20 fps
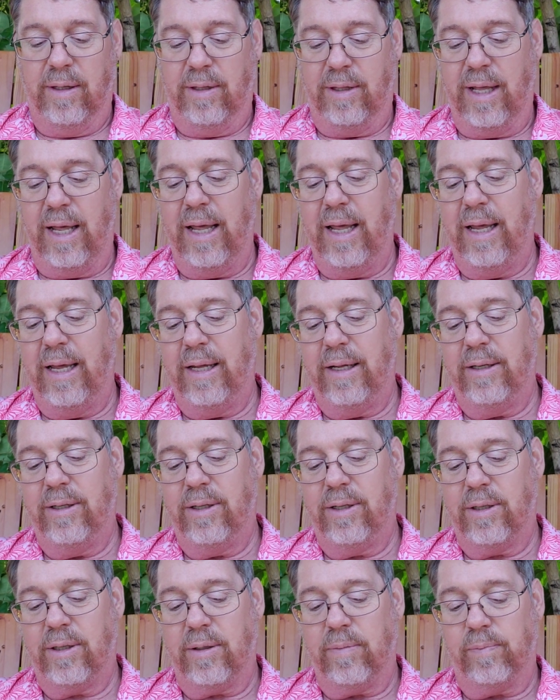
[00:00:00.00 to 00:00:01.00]

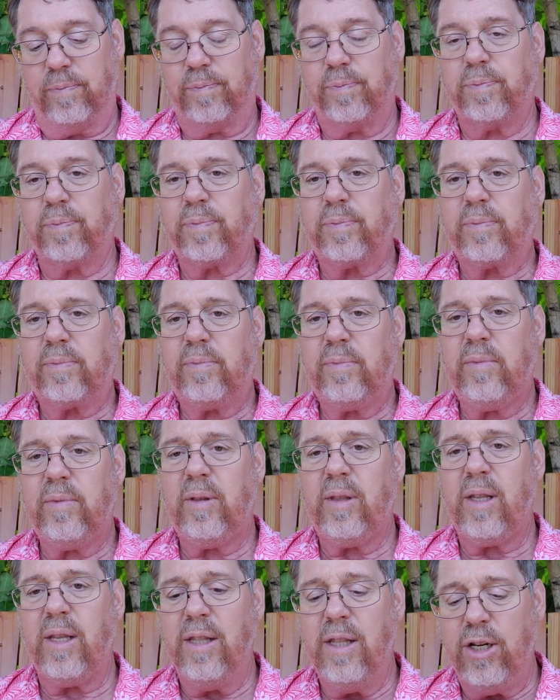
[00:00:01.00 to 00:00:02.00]
Things
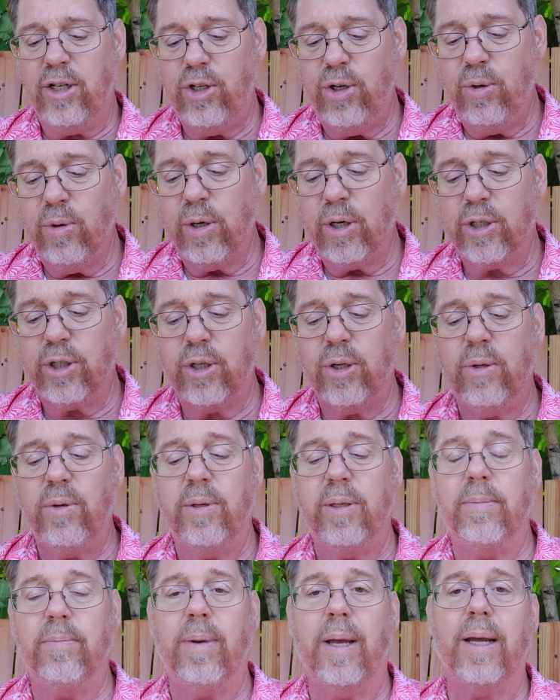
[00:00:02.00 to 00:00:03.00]
that you are too
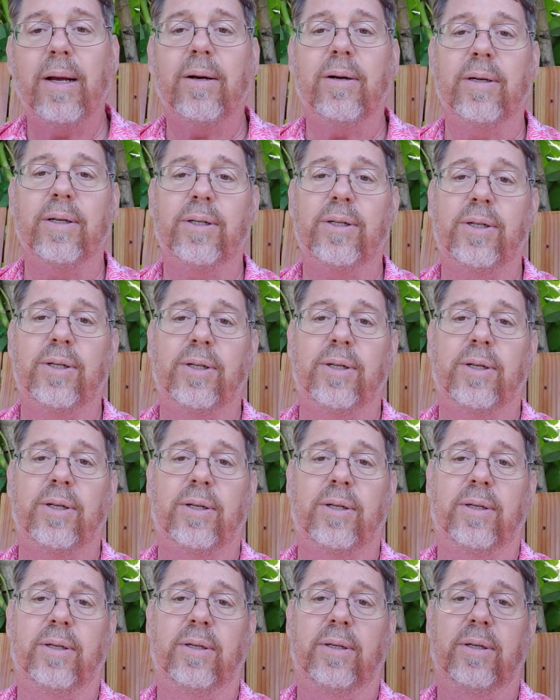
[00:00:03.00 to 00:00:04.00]
embarrassed
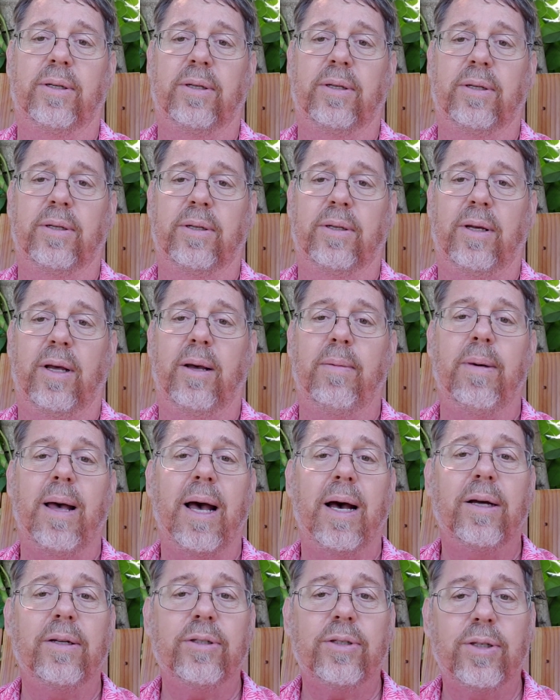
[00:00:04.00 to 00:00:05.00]

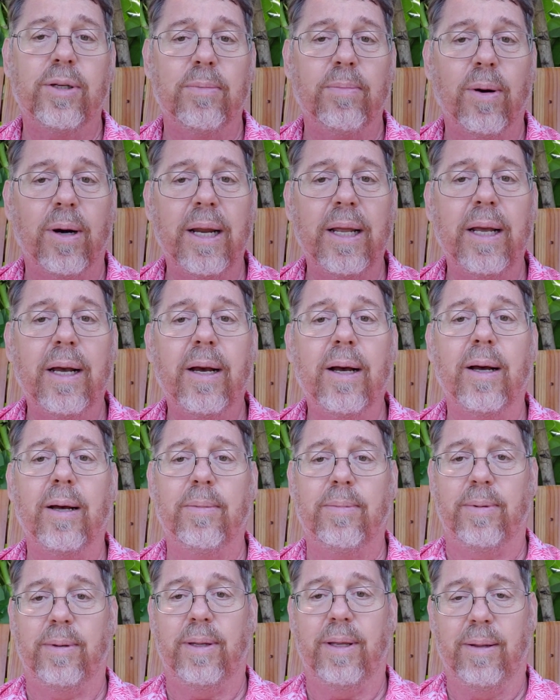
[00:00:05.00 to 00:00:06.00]
about to bring up
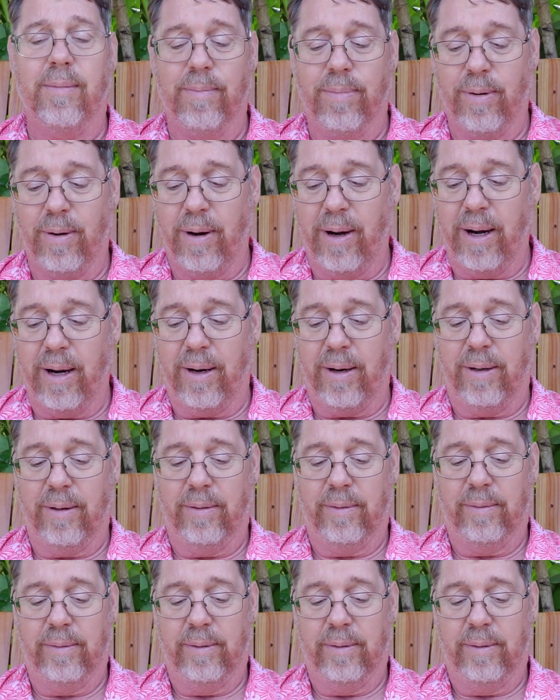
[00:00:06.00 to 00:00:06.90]
in prayer.